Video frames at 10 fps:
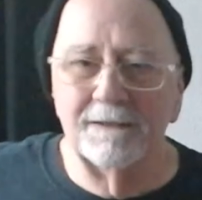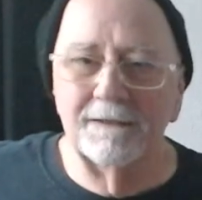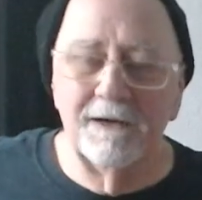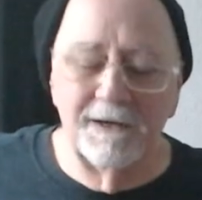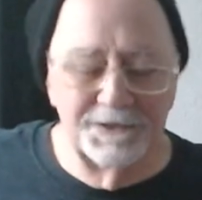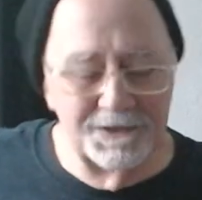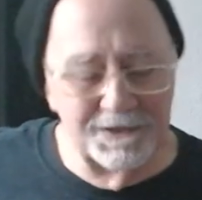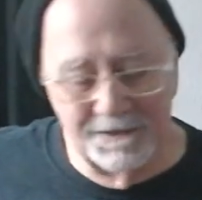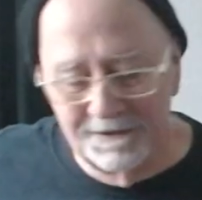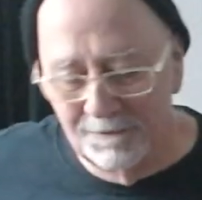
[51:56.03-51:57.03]
God,
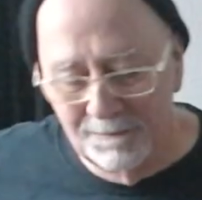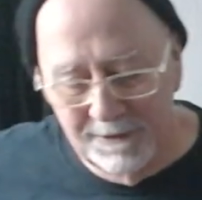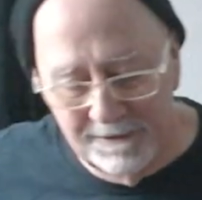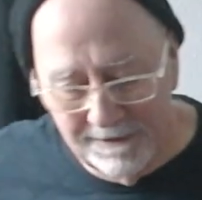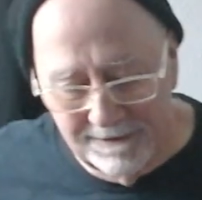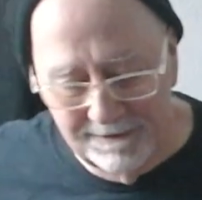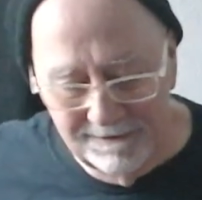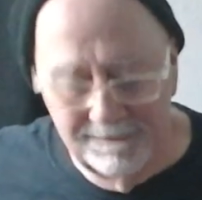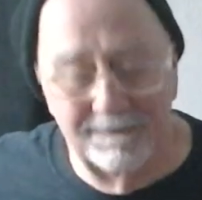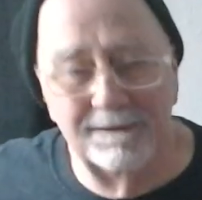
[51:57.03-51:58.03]
she's stupid.
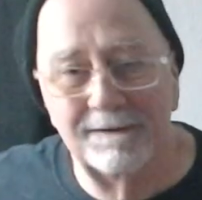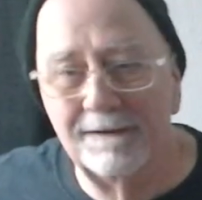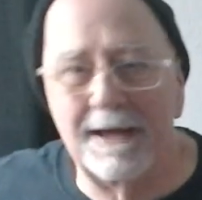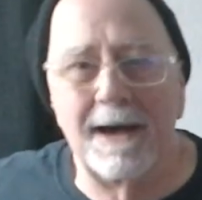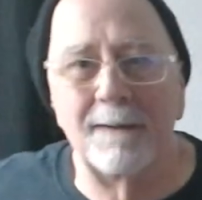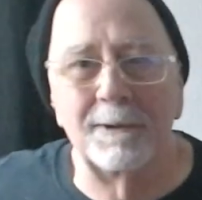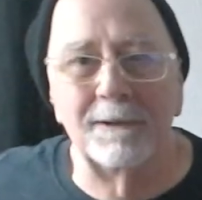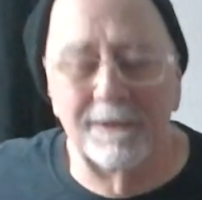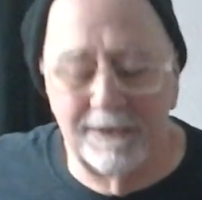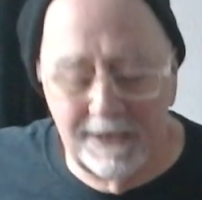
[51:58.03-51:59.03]

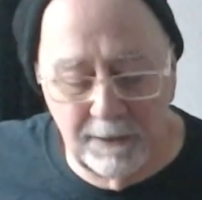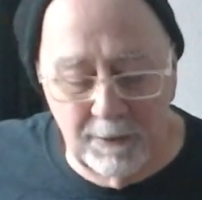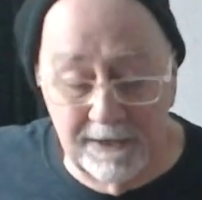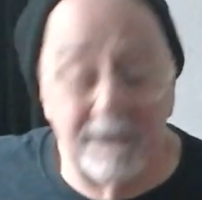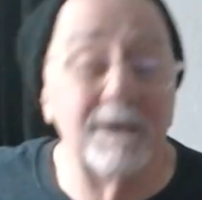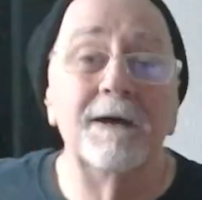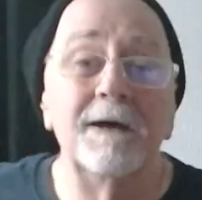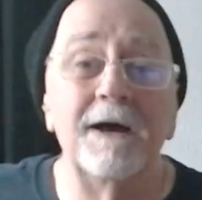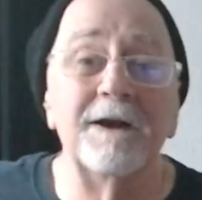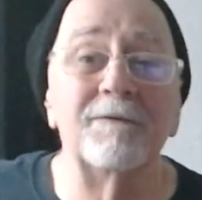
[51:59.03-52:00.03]
Apple. Anyway,
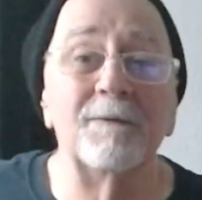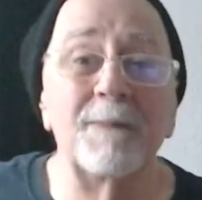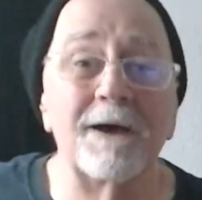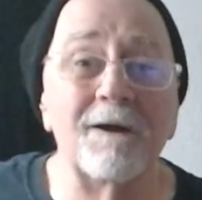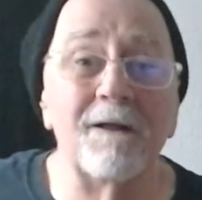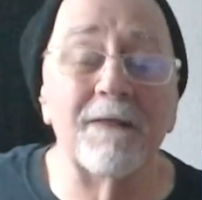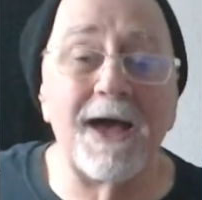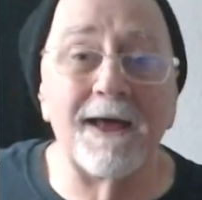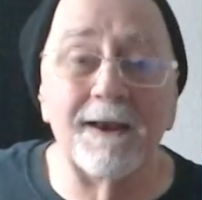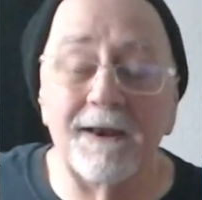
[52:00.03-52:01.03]
enough about all
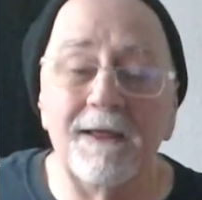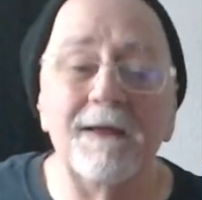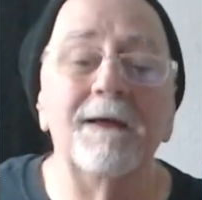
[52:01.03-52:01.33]
that.